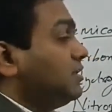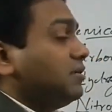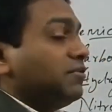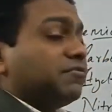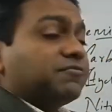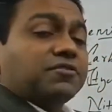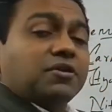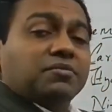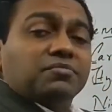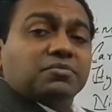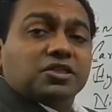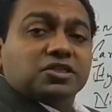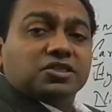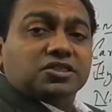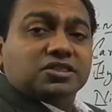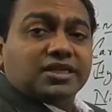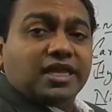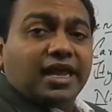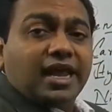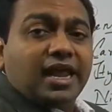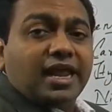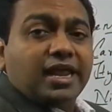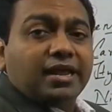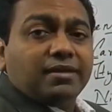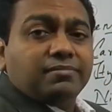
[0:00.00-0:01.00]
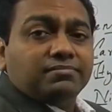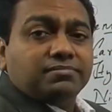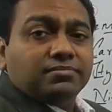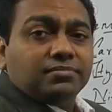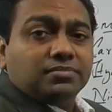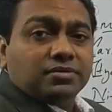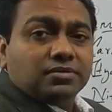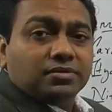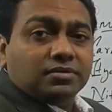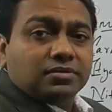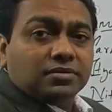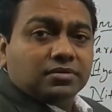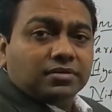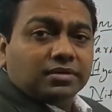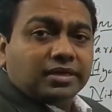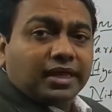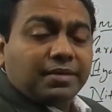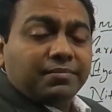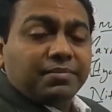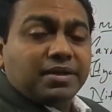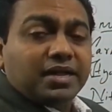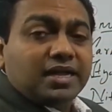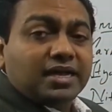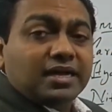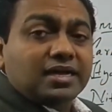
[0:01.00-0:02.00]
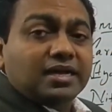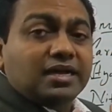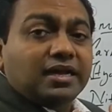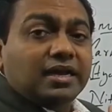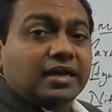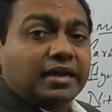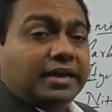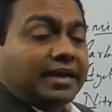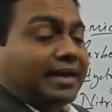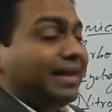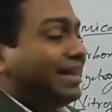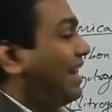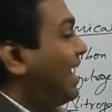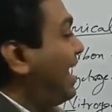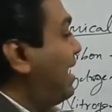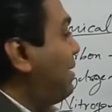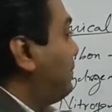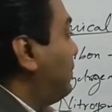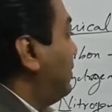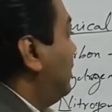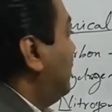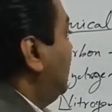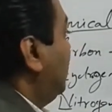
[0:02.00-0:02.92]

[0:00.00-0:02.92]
from the same chemical name.